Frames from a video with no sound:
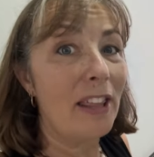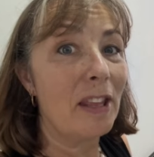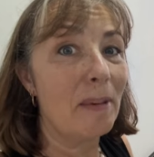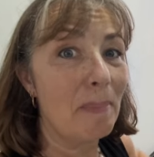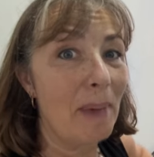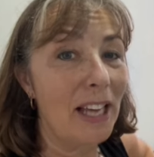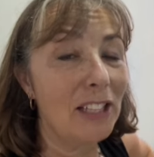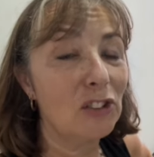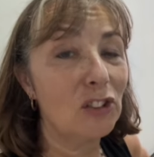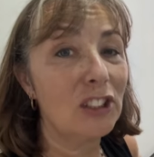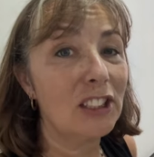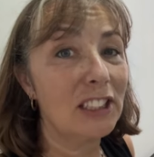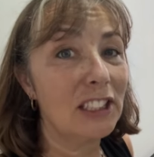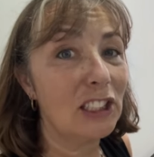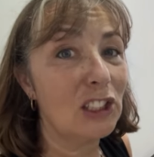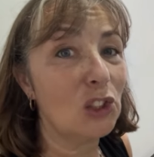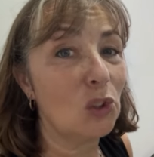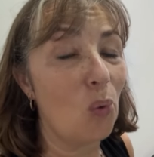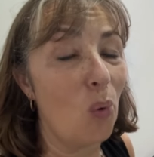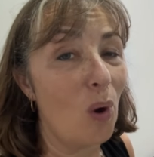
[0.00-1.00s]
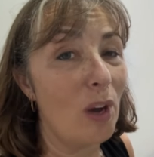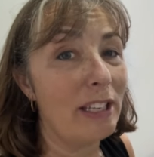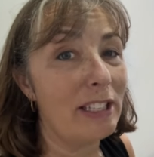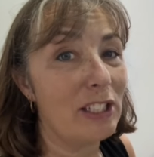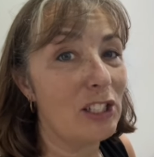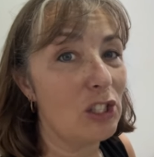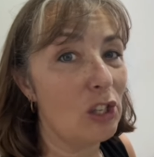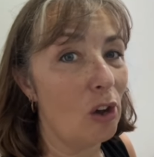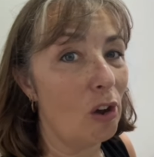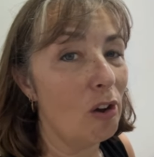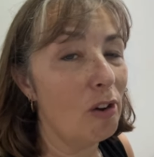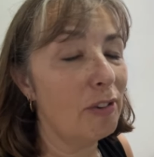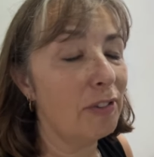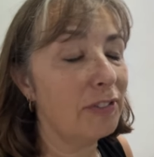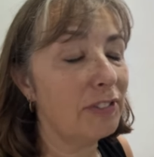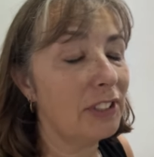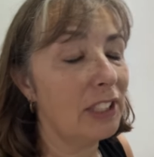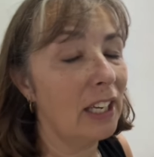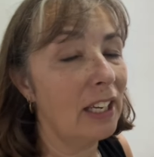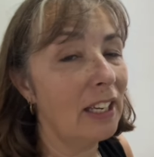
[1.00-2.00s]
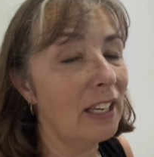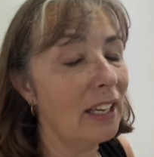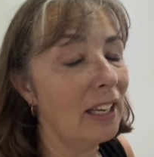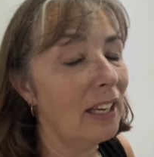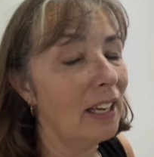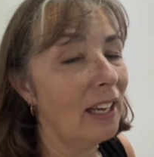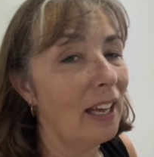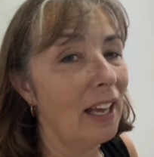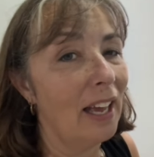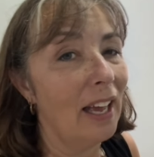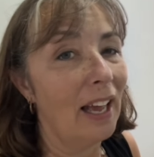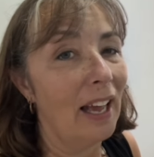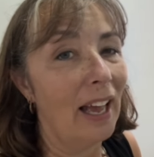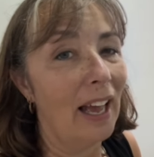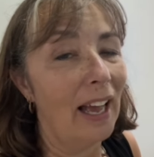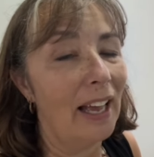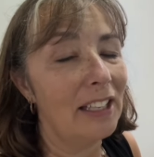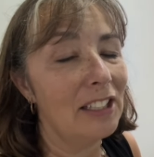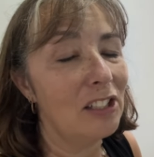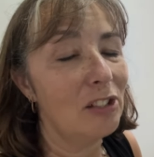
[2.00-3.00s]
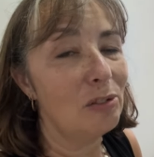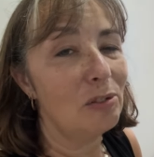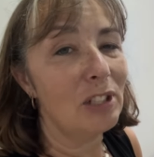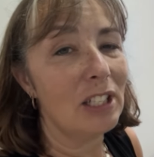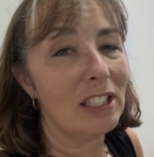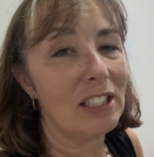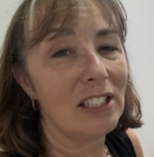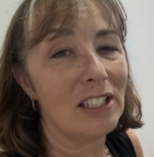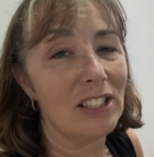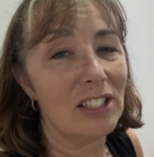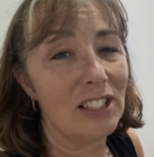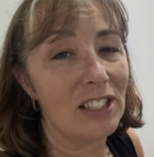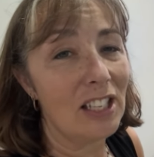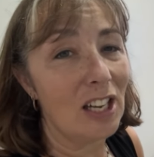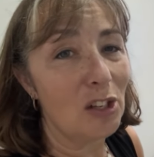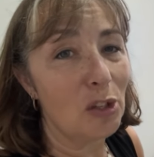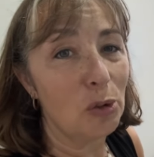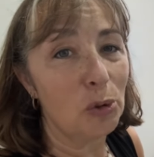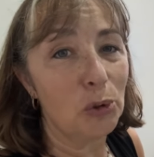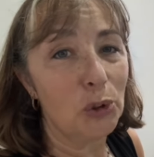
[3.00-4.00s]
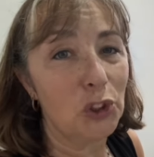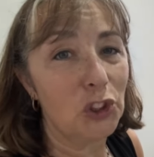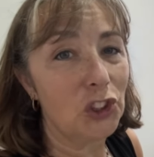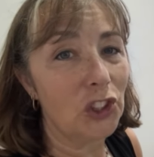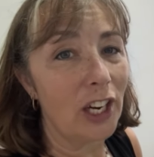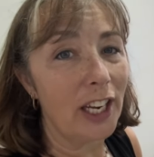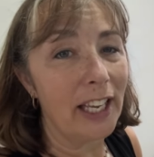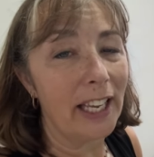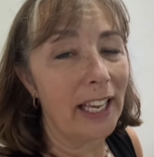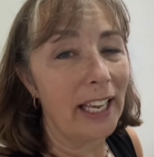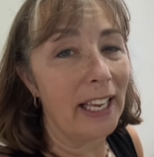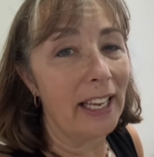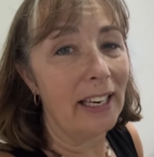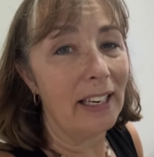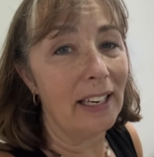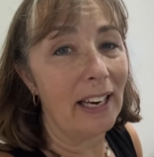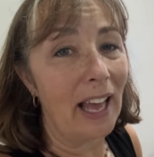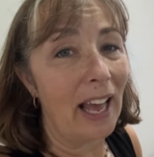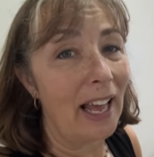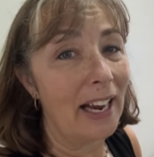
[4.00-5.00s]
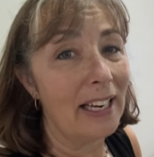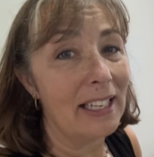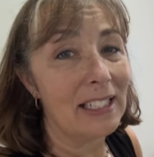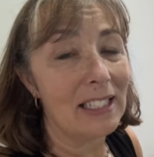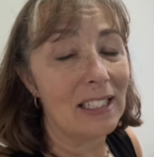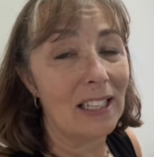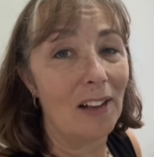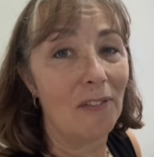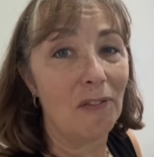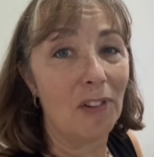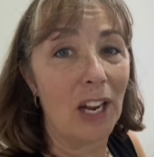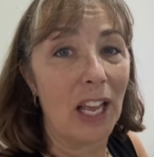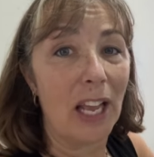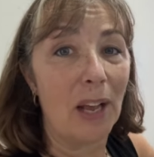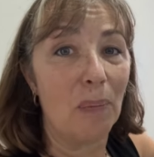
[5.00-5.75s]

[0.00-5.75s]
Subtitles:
The mattress is quite soft and you just snuggle straight in and it's lovely.